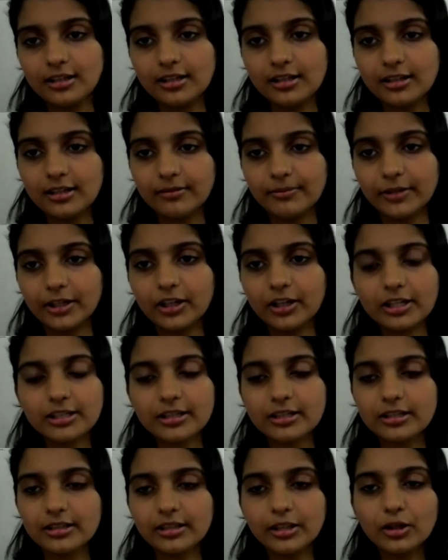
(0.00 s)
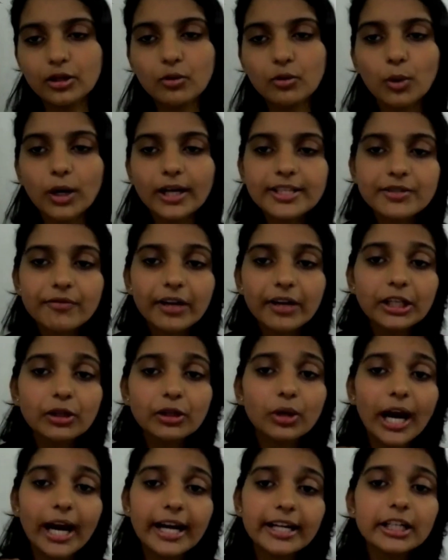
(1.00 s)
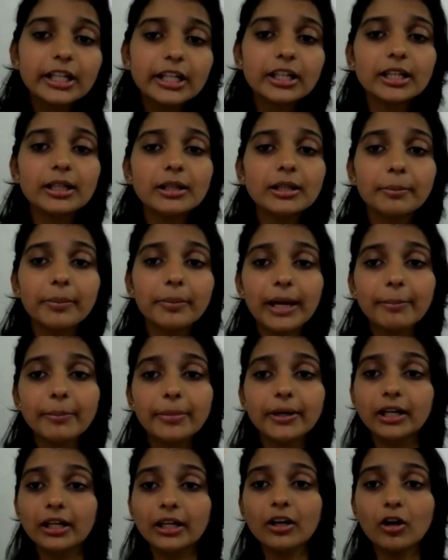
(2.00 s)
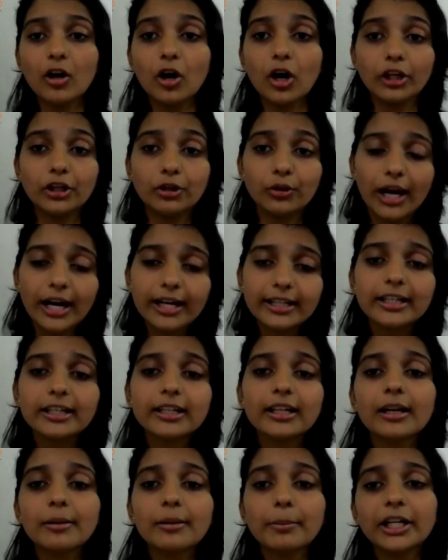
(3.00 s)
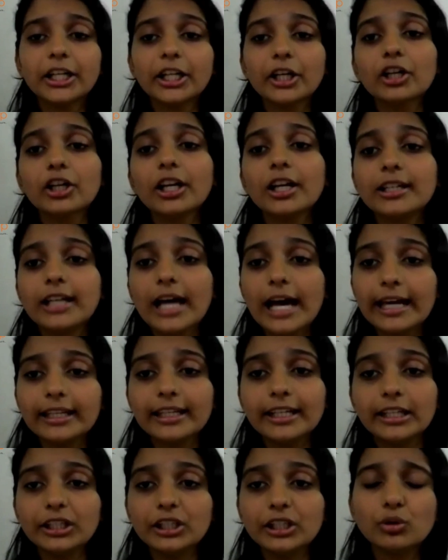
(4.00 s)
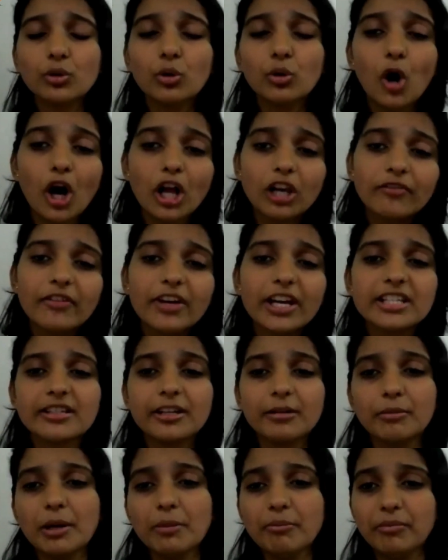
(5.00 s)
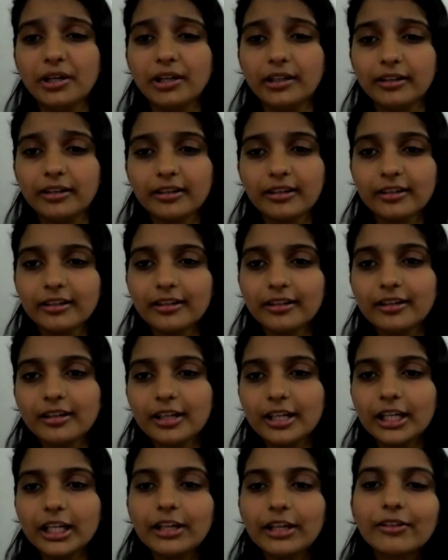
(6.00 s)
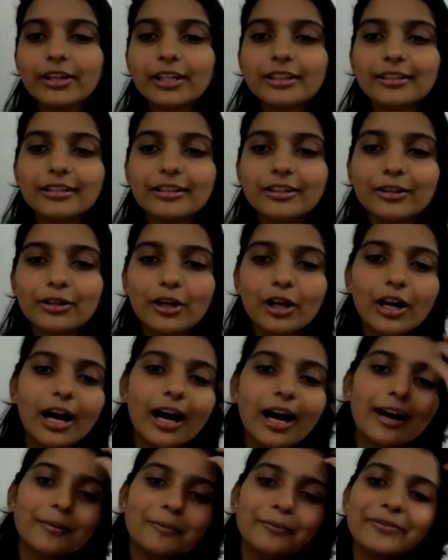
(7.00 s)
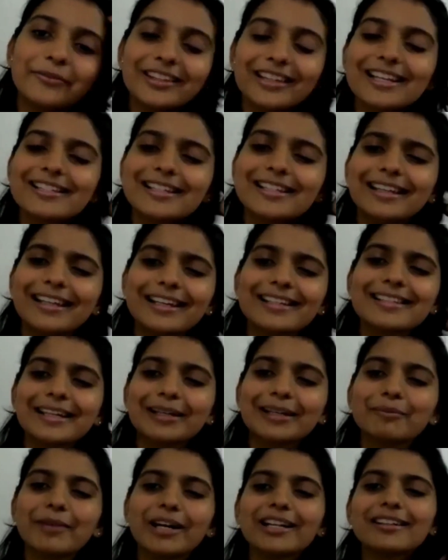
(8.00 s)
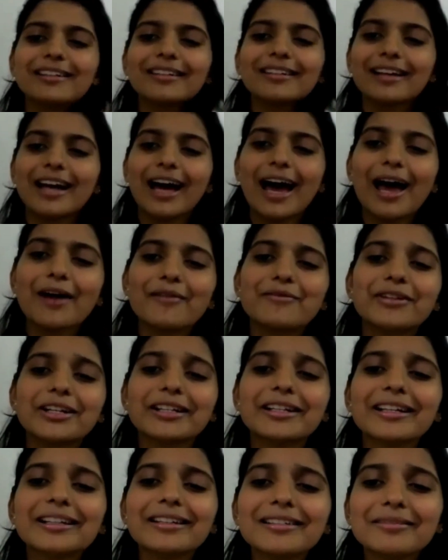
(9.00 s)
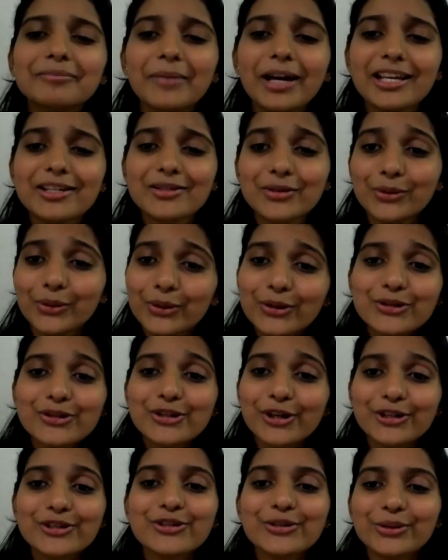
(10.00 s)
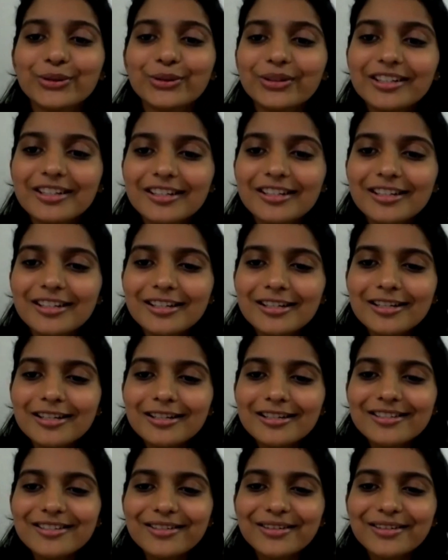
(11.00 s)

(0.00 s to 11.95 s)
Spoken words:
Because once when you write it in a paper or you write it in a particular diary, you always remember it. Even the silliest thing, but I have written my scores also. So